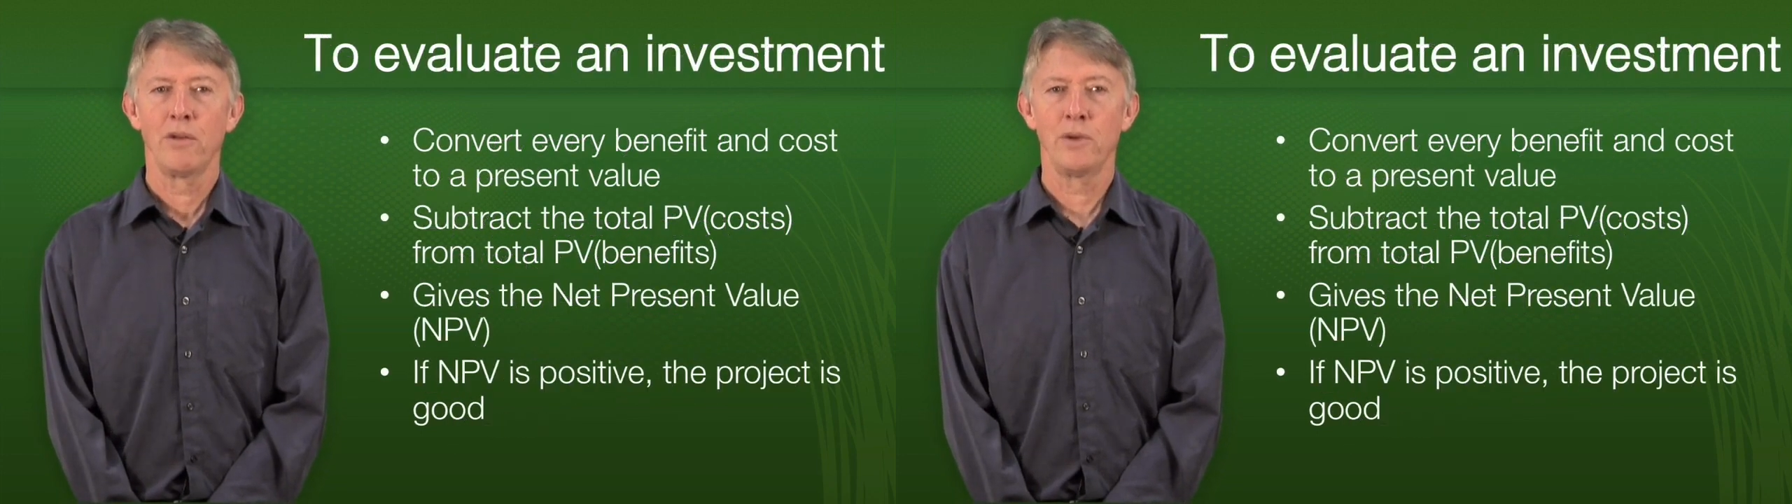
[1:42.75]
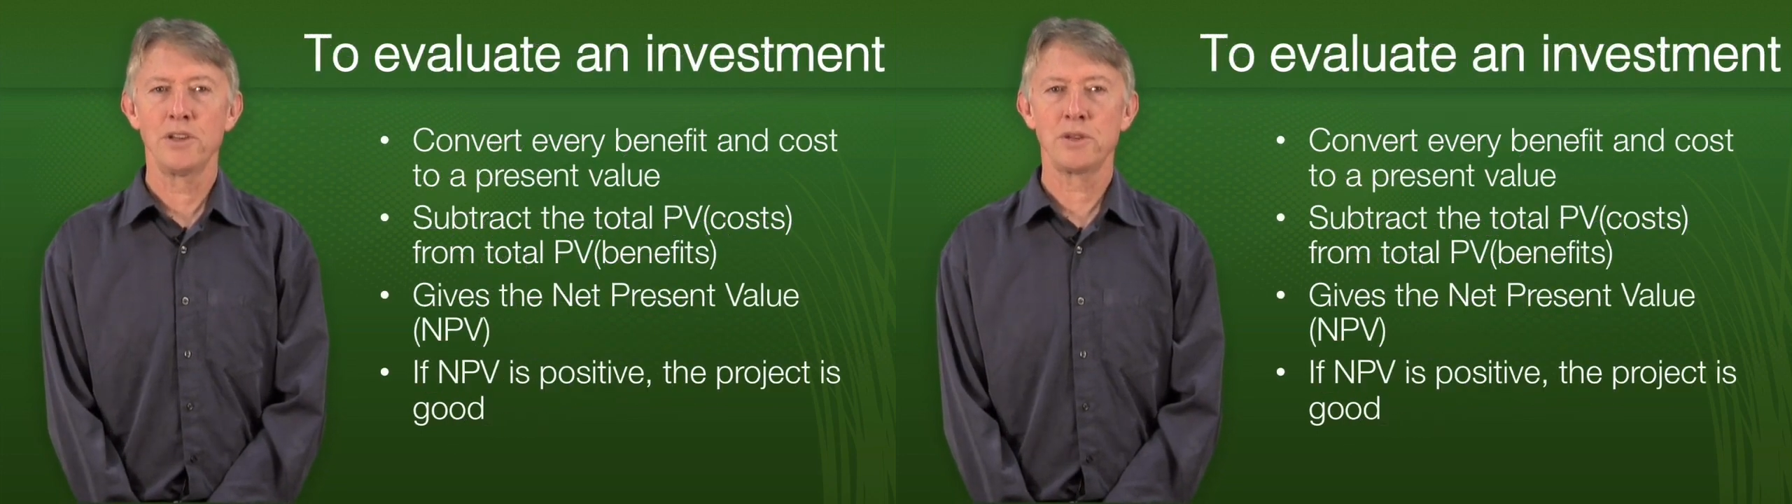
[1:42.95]

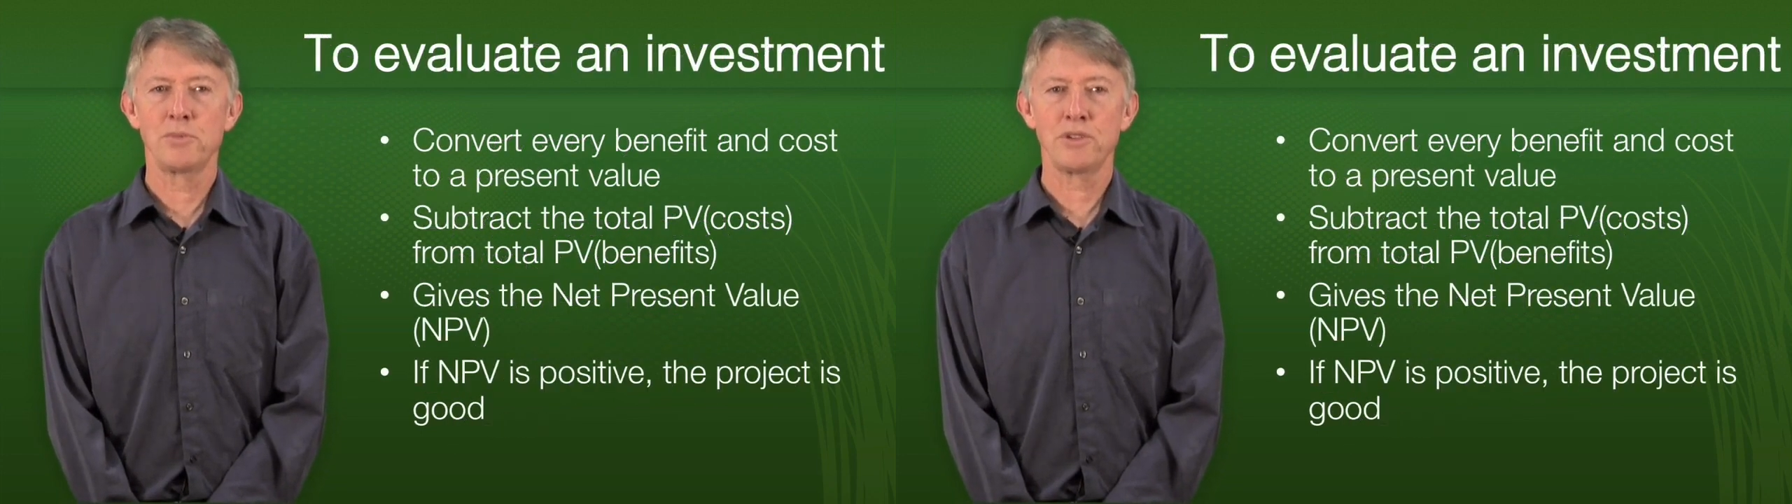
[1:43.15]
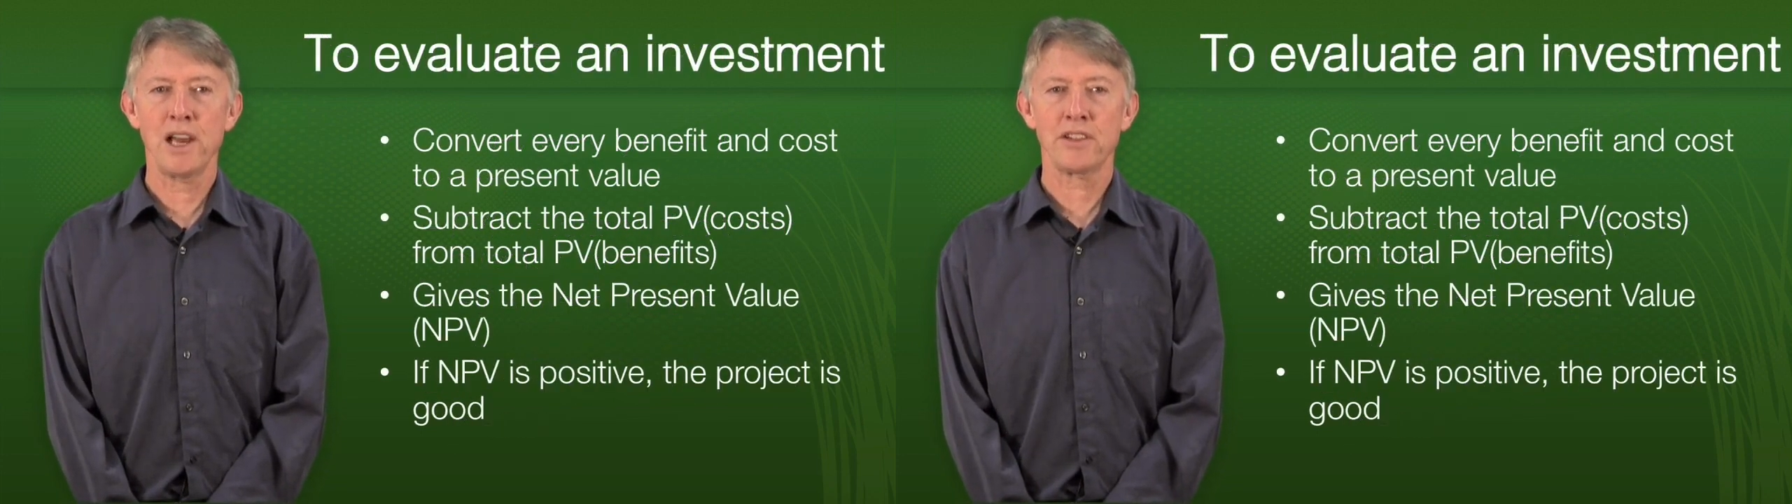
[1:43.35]
We
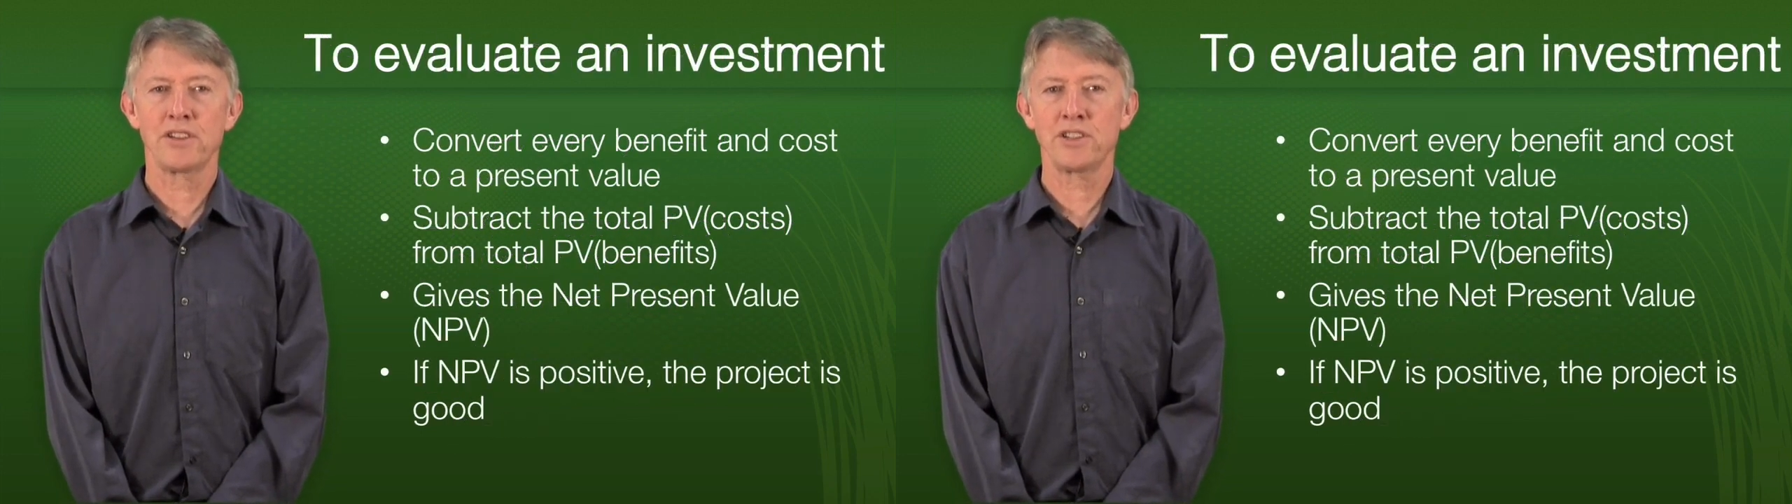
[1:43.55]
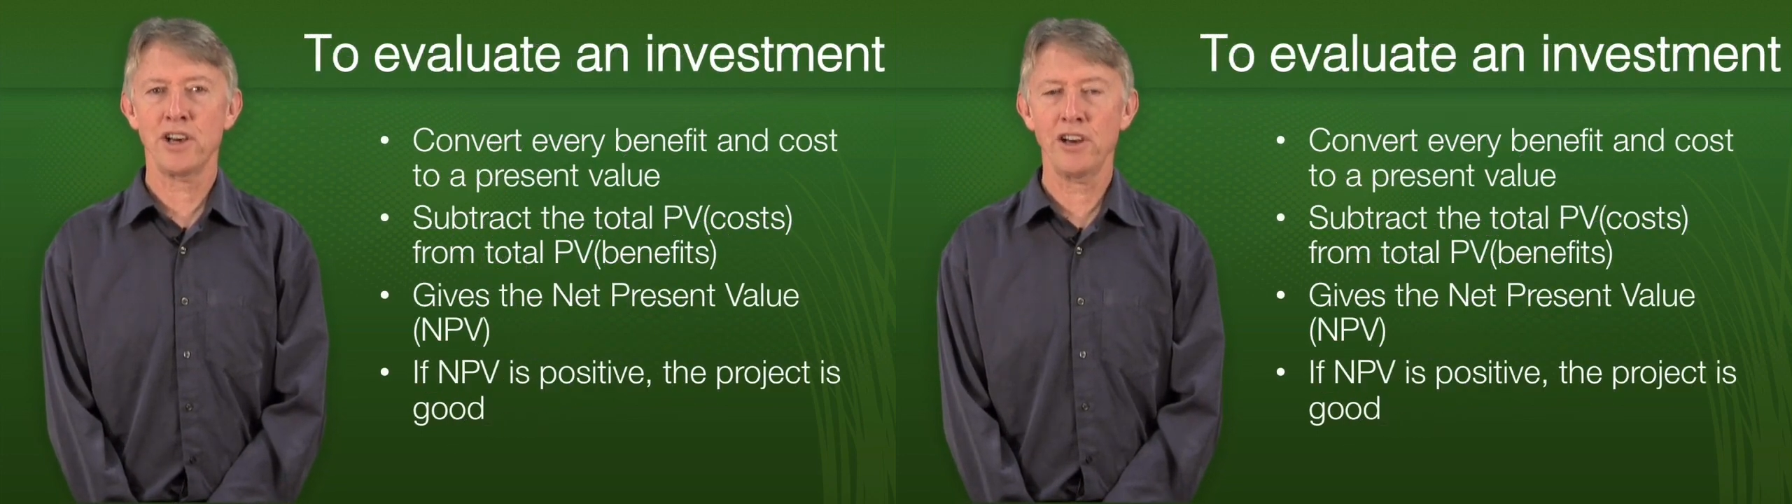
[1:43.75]
subtract
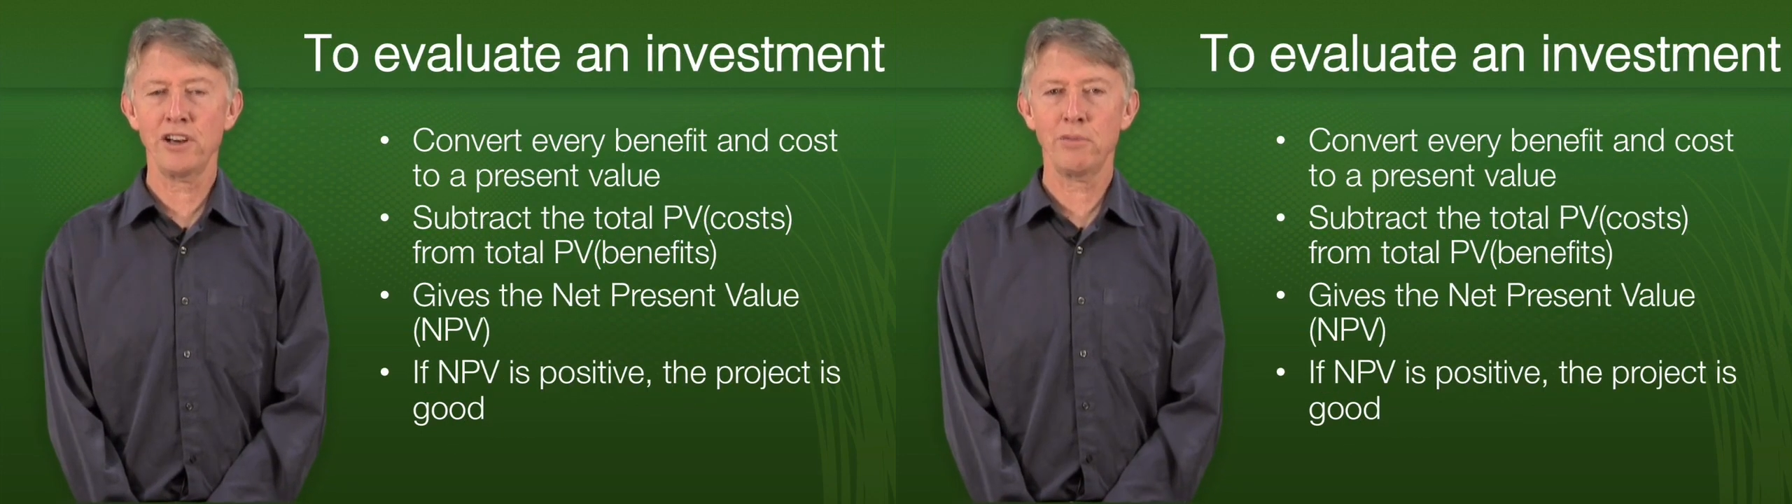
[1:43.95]
the total